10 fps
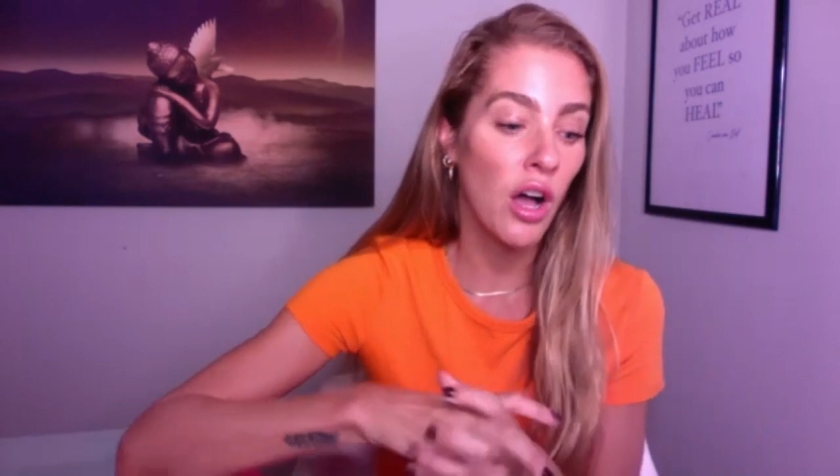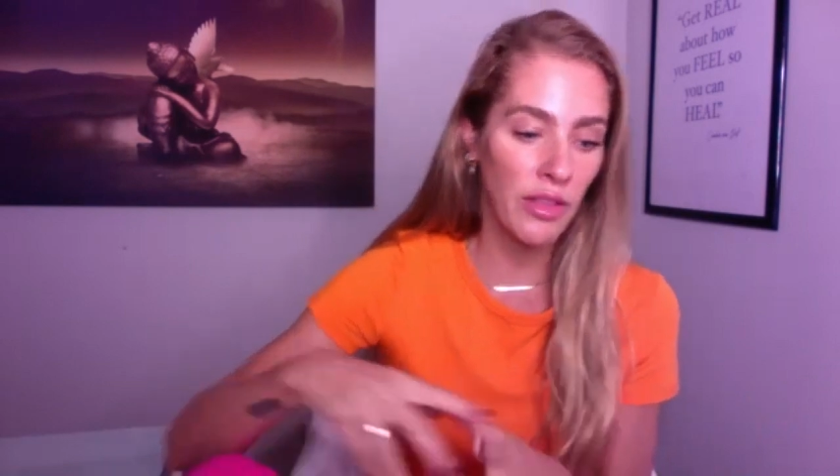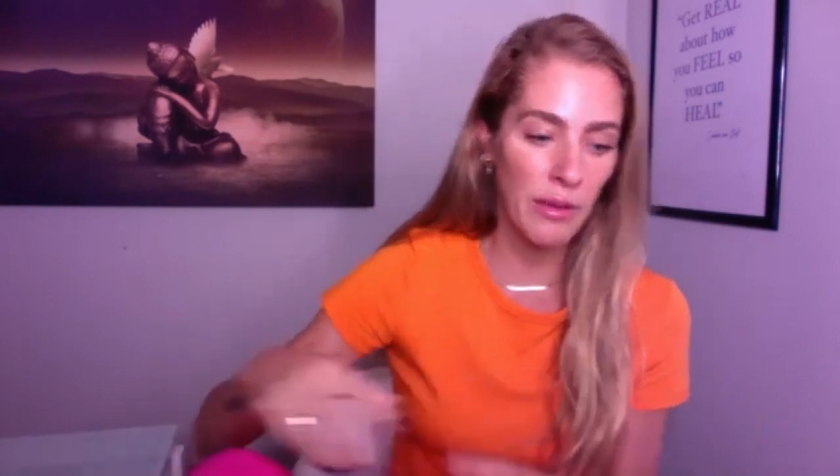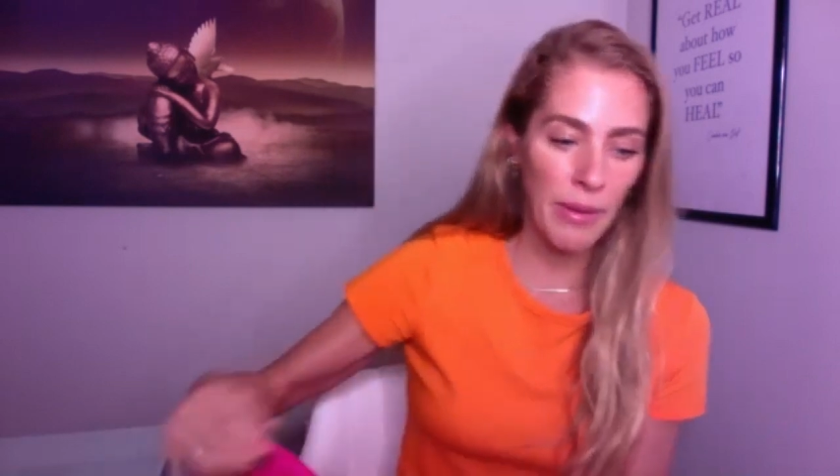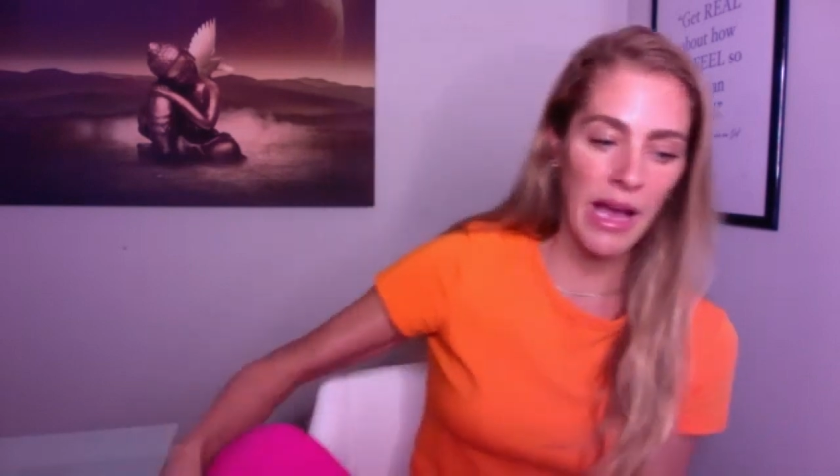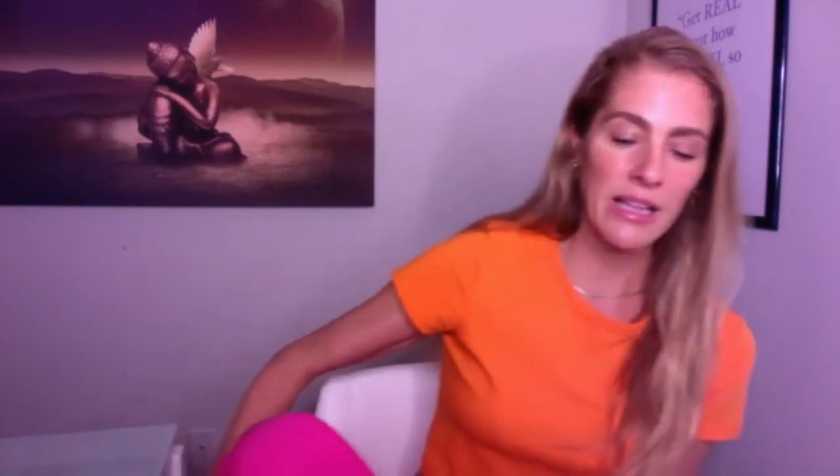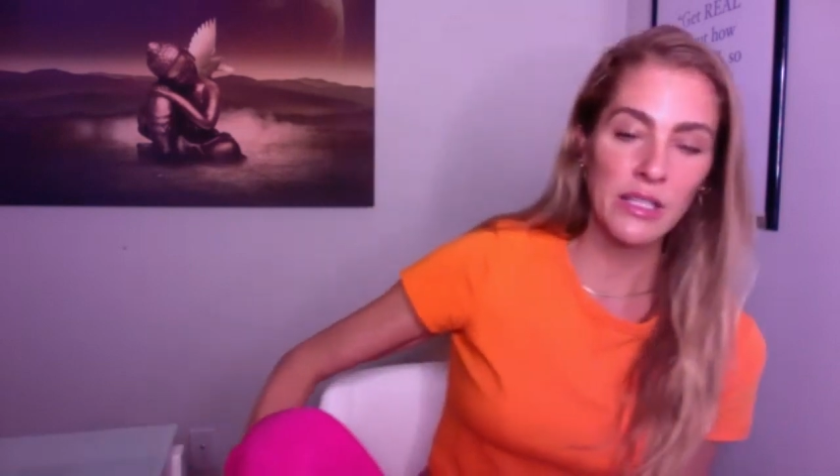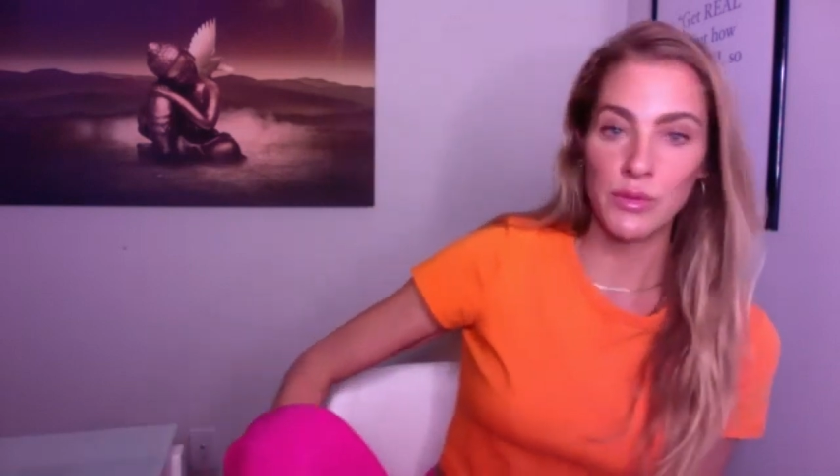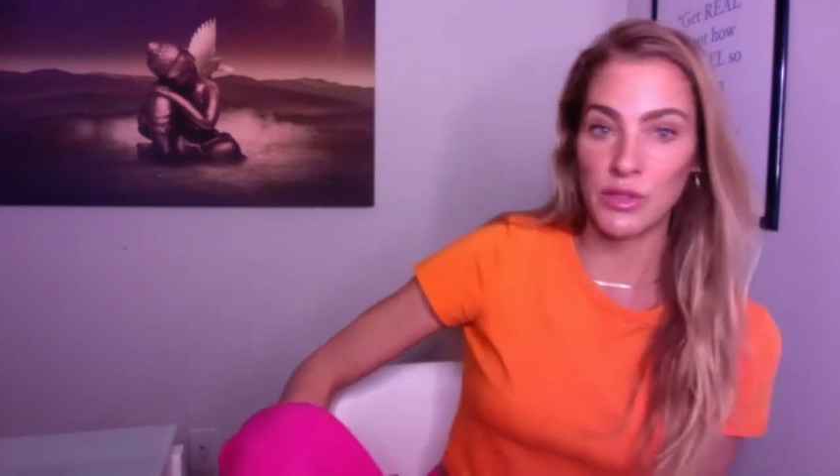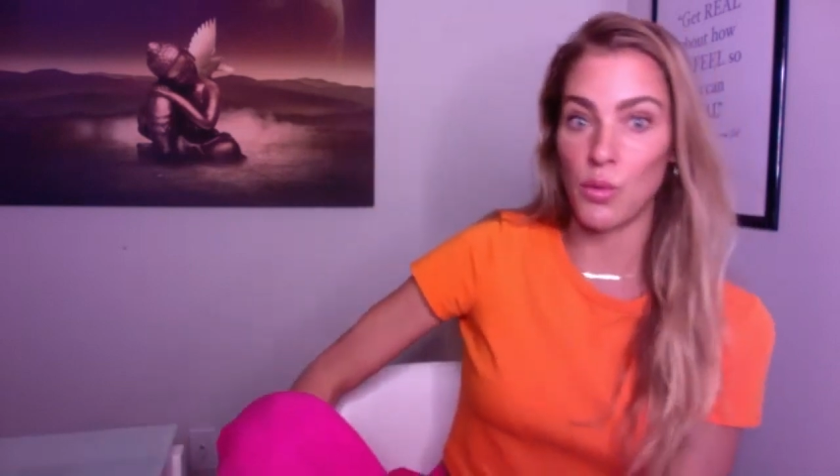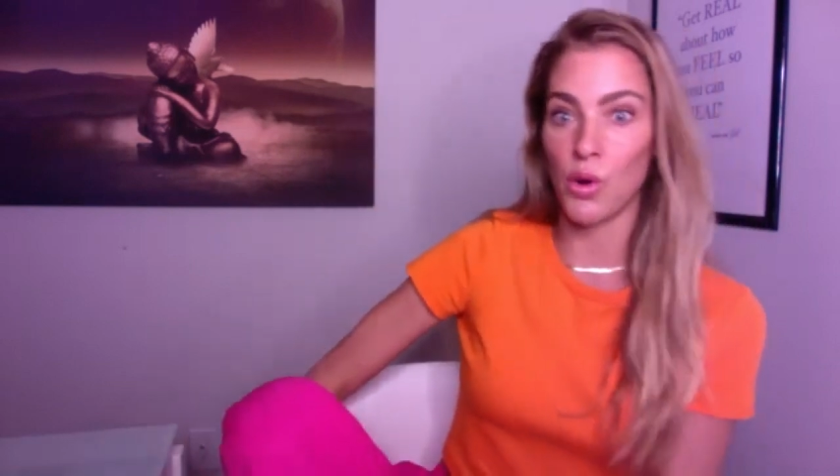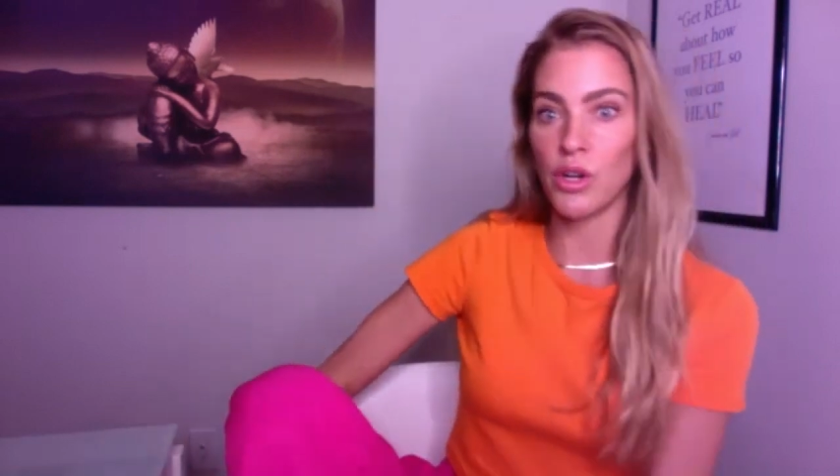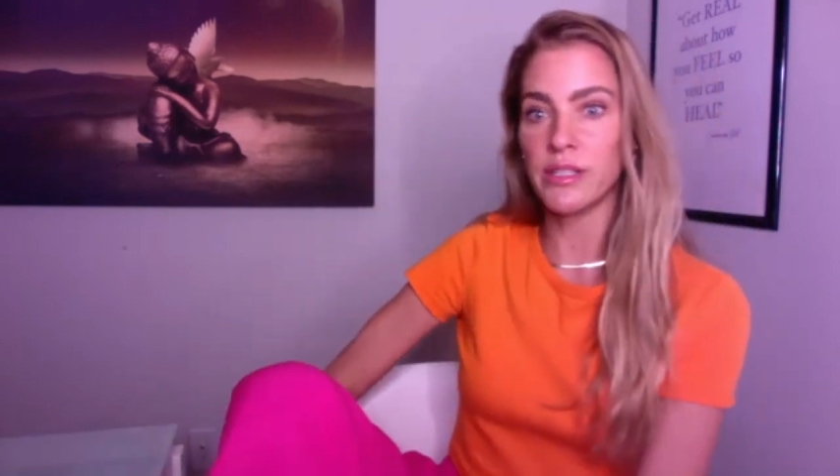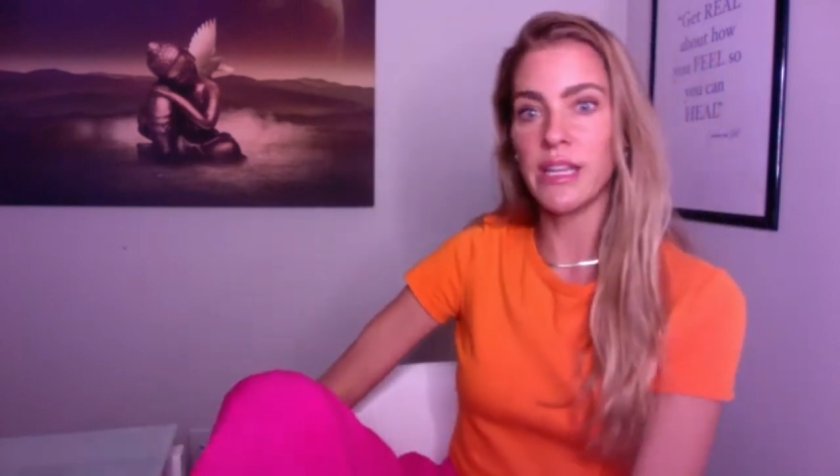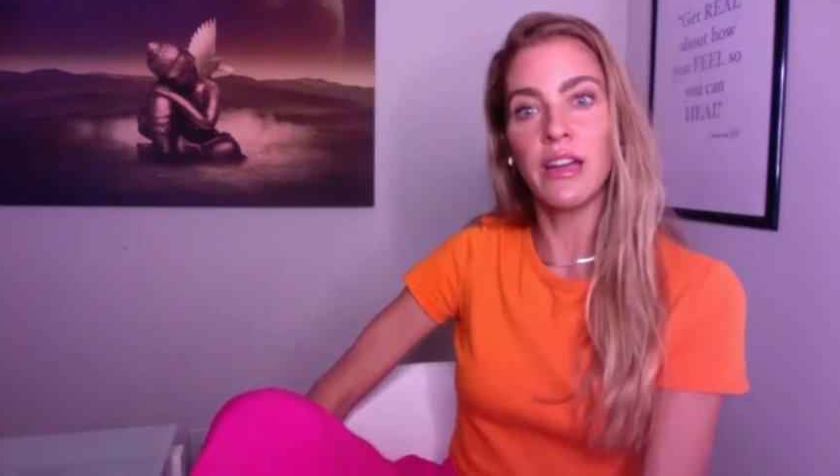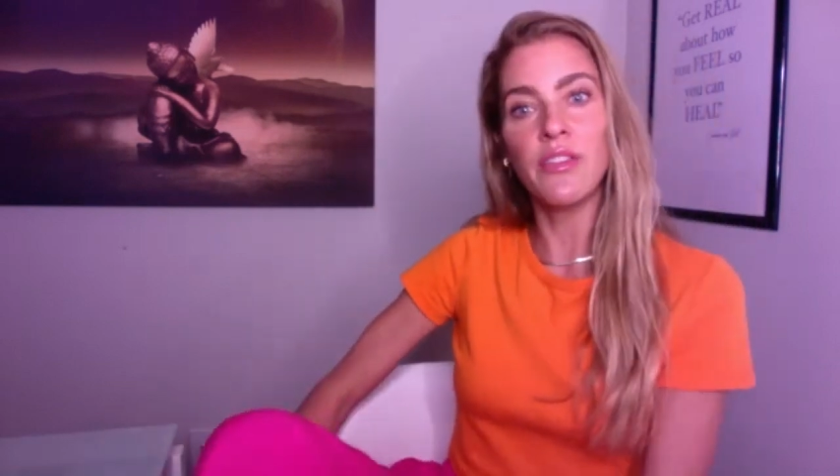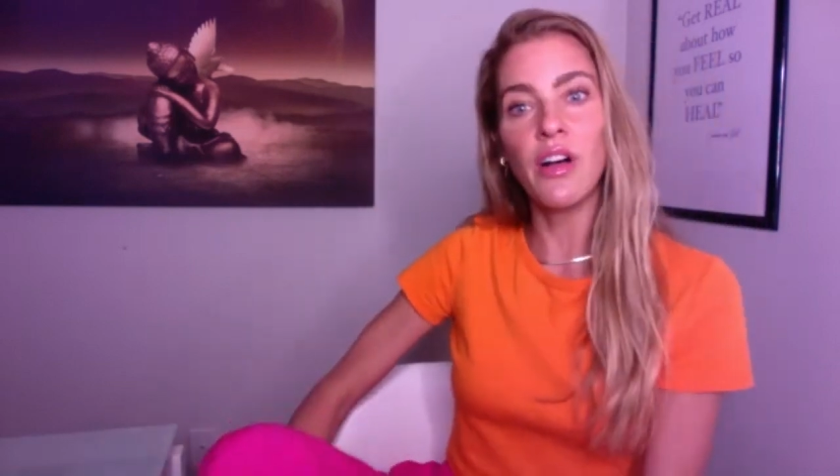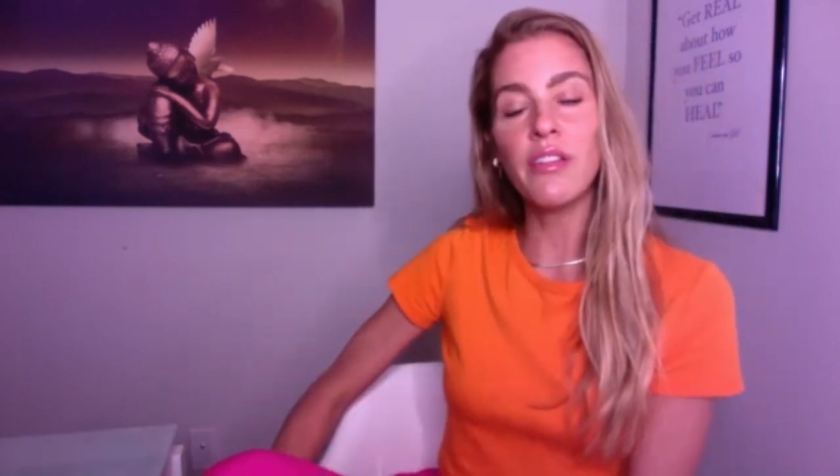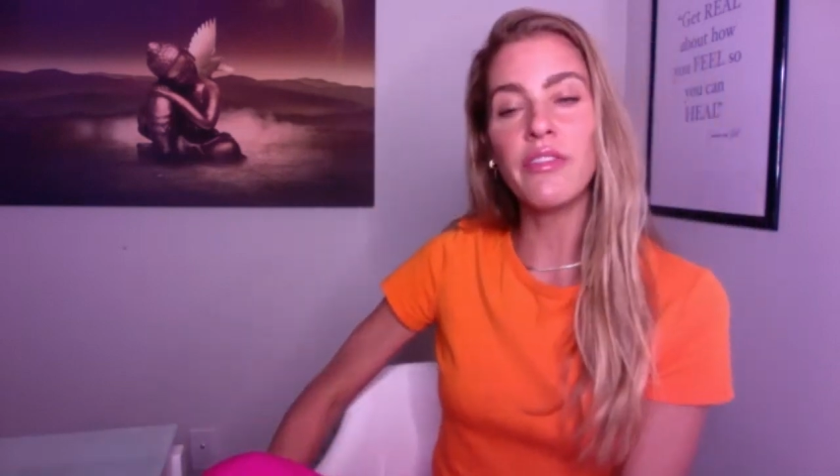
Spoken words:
that passed was the worst out of all of